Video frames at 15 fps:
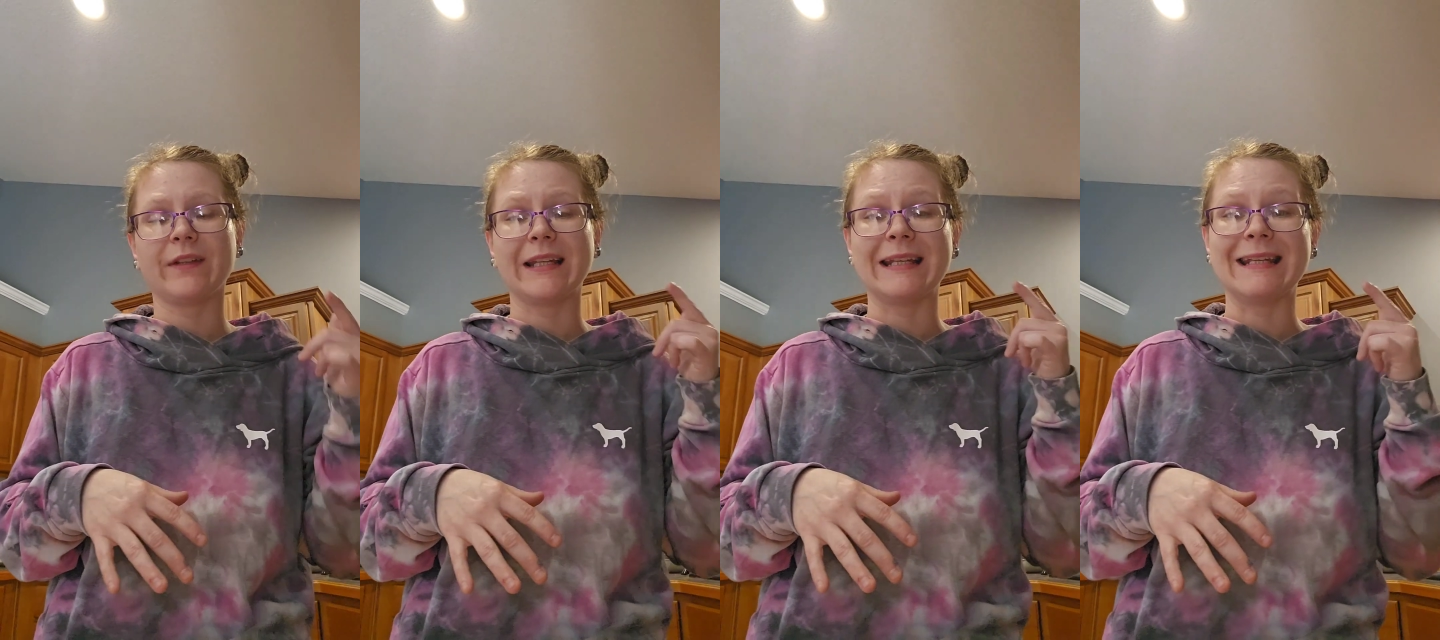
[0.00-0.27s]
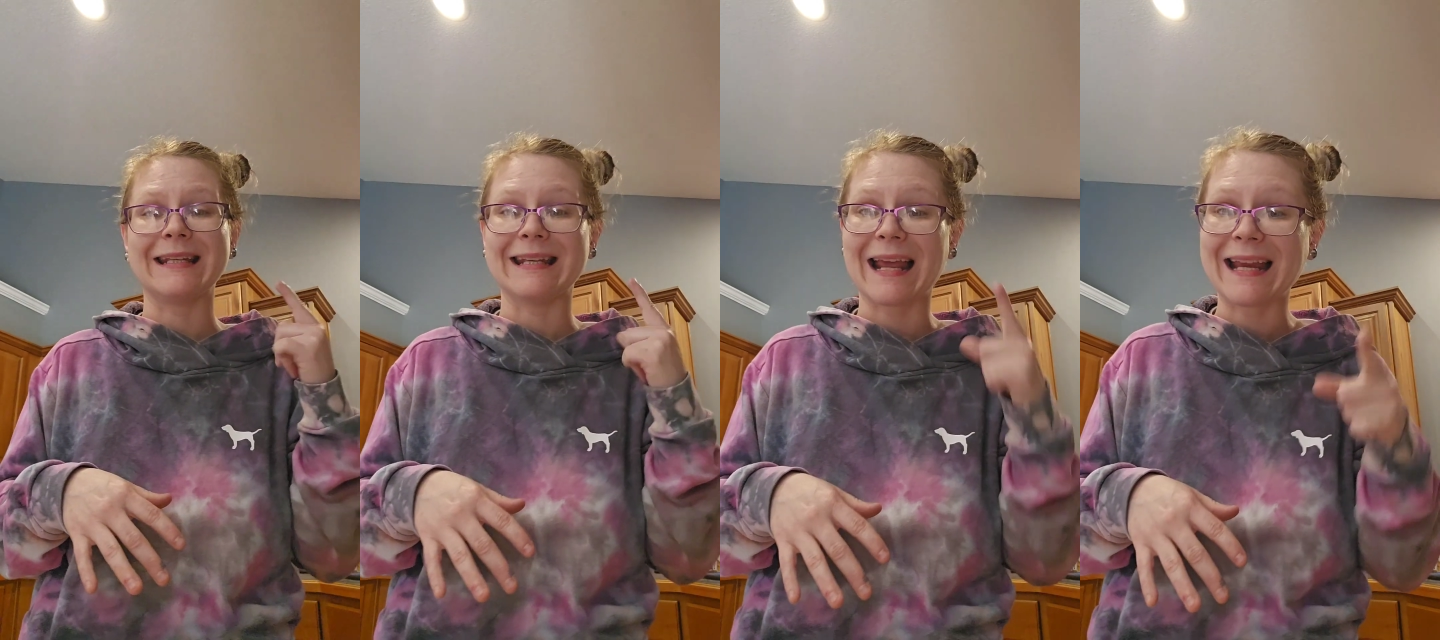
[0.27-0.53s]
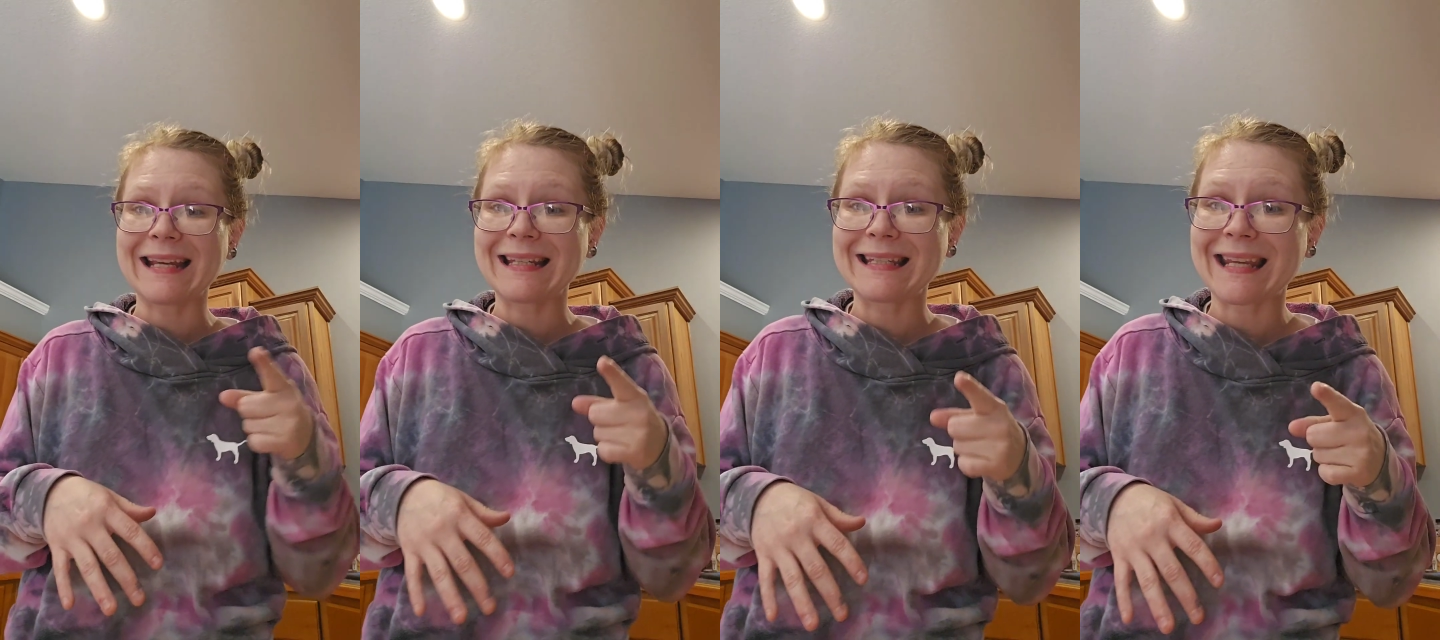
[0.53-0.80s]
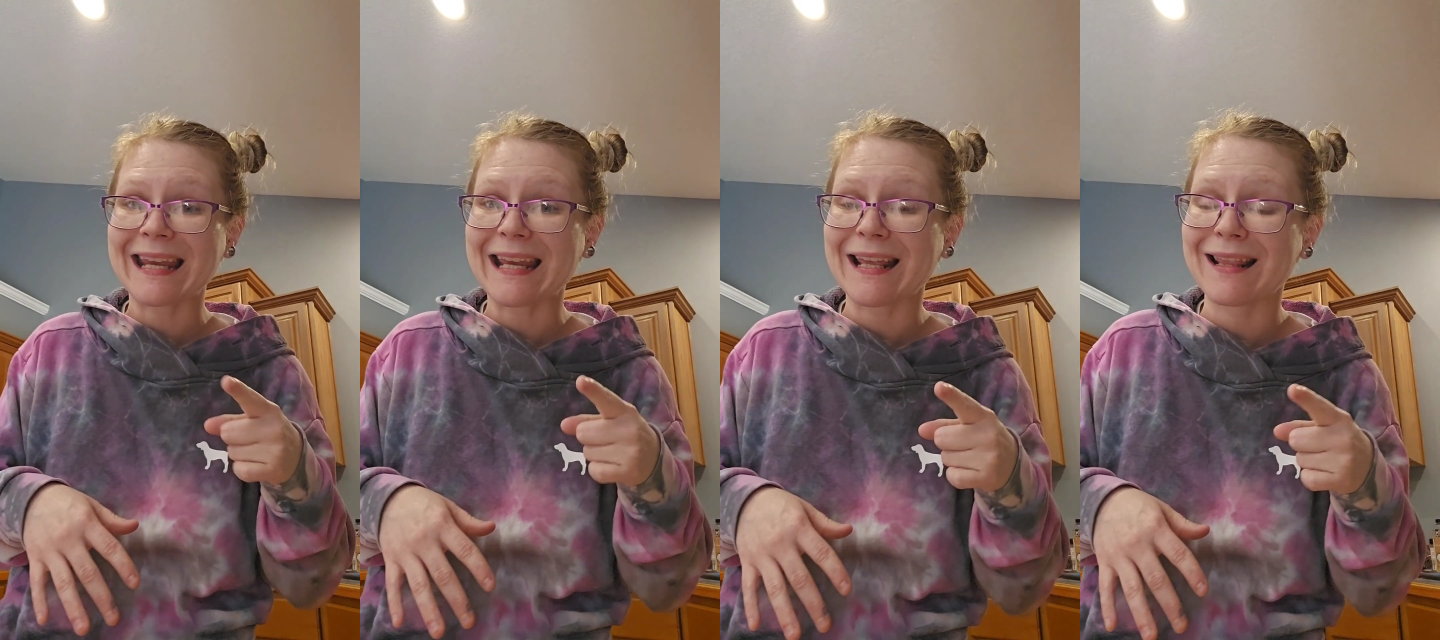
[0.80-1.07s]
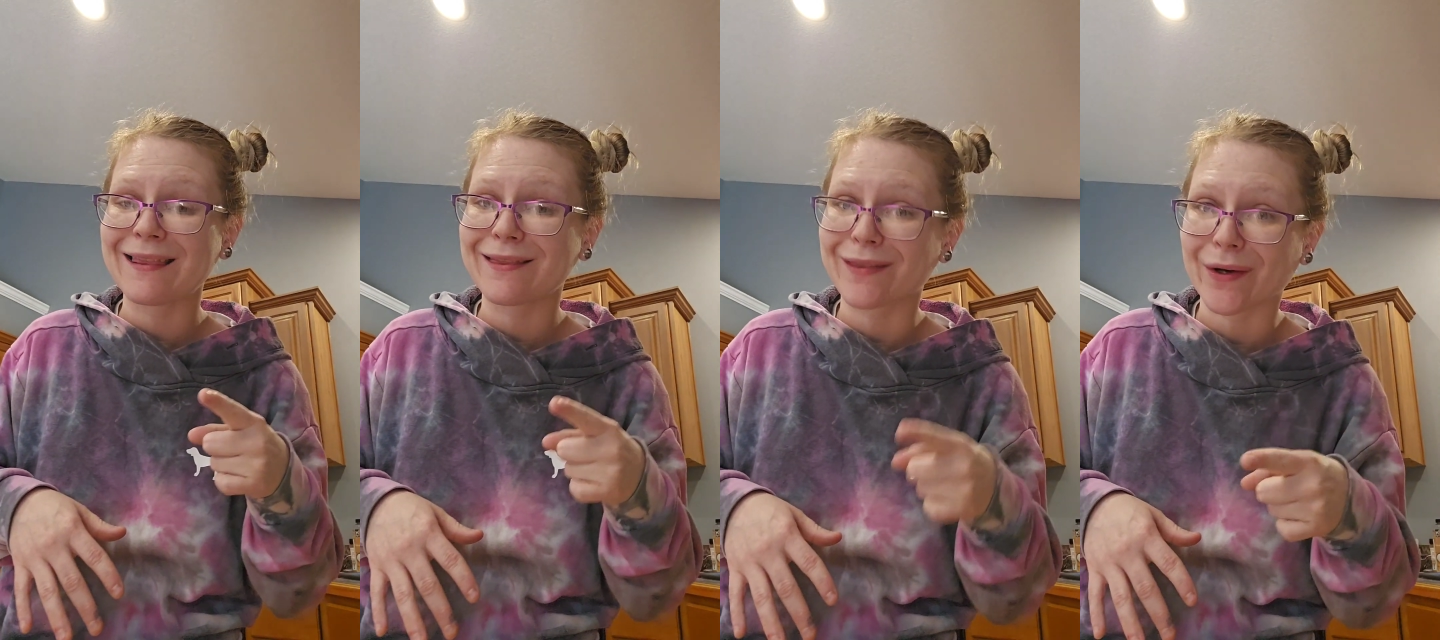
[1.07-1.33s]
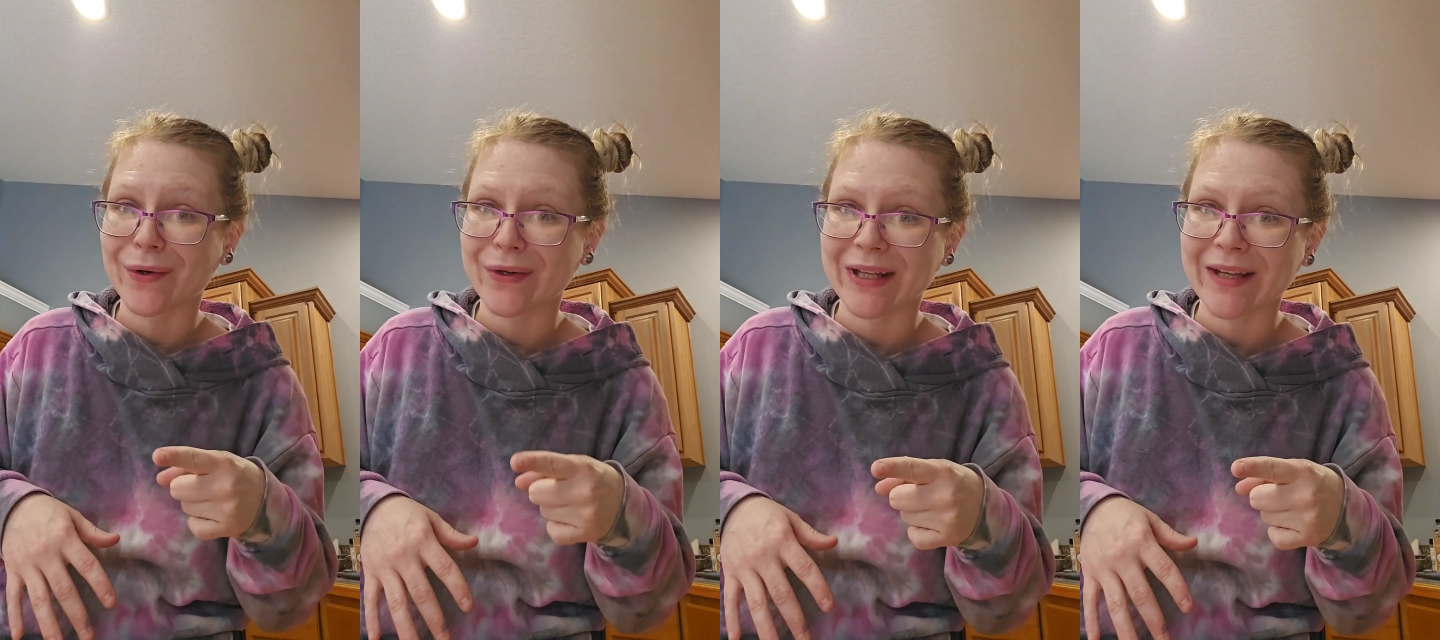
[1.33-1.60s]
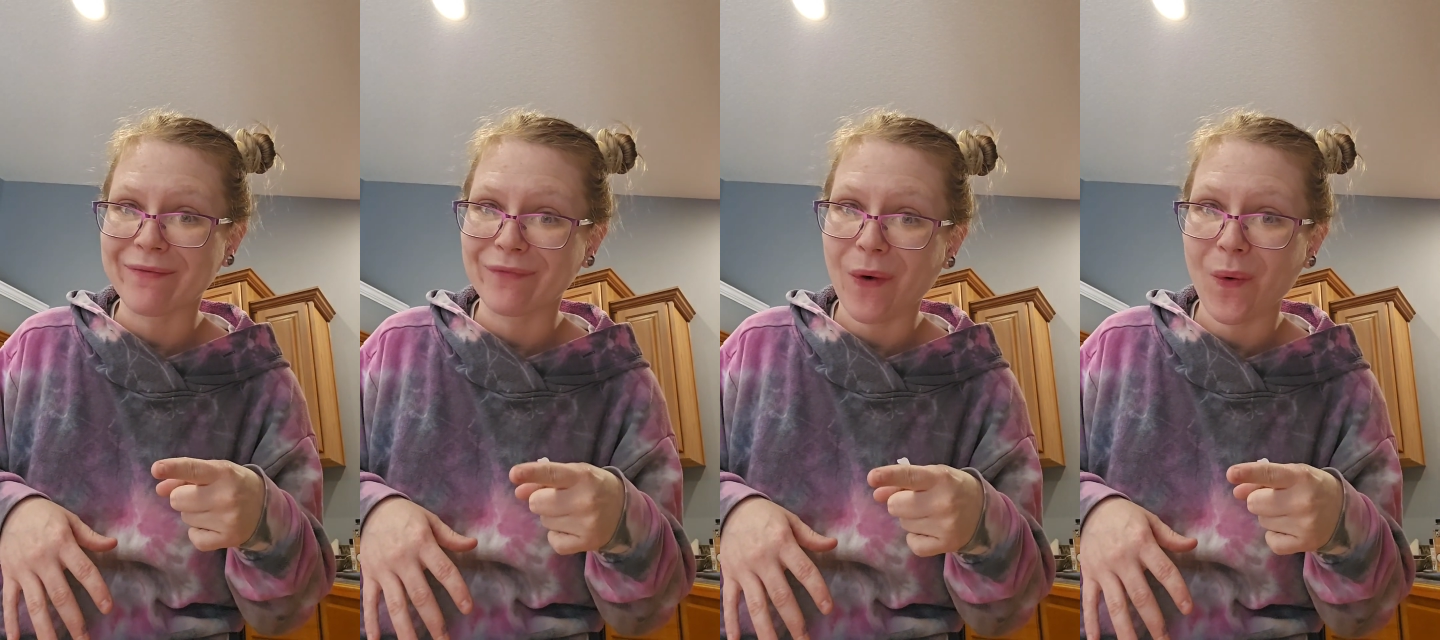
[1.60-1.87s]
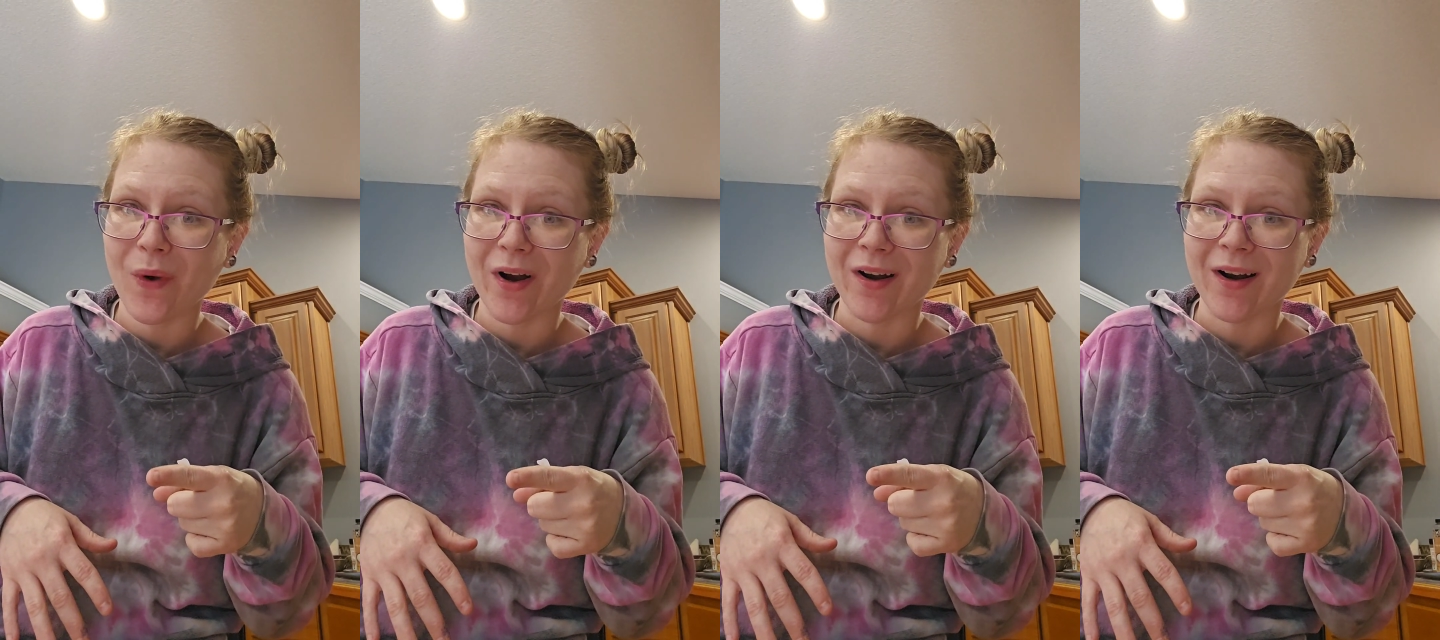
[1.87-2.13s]
in
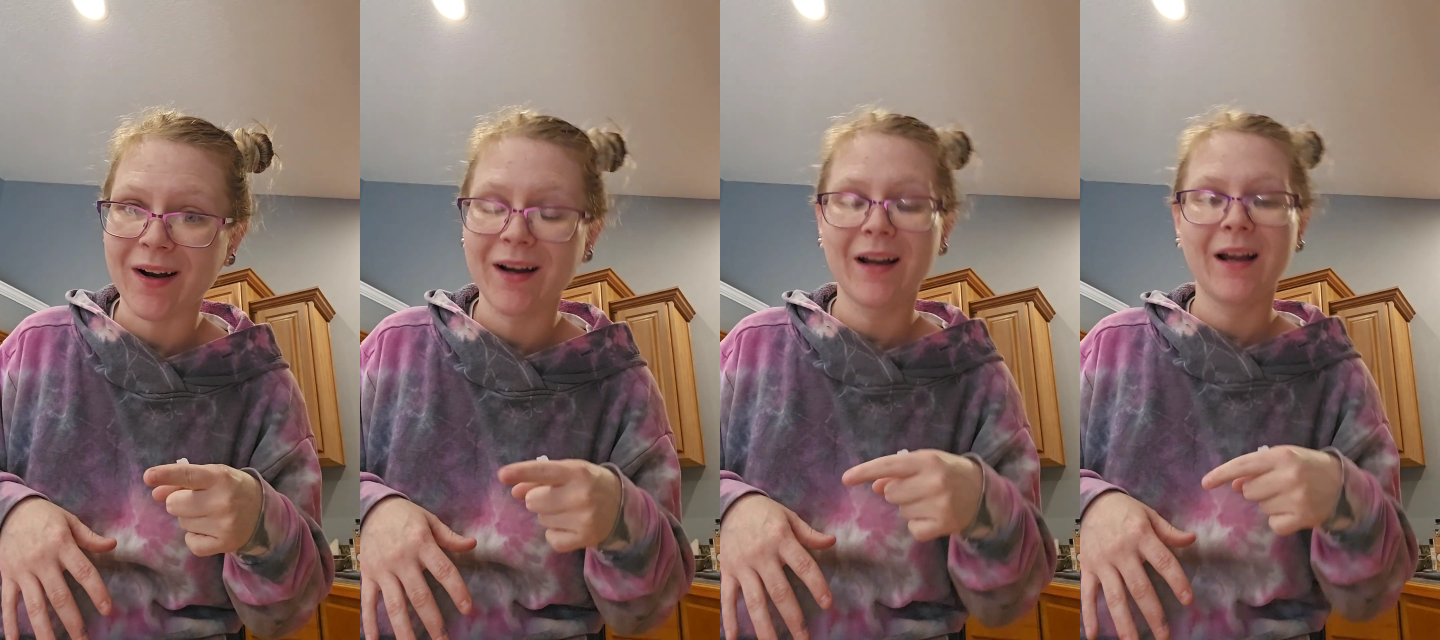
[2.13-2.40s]
1934,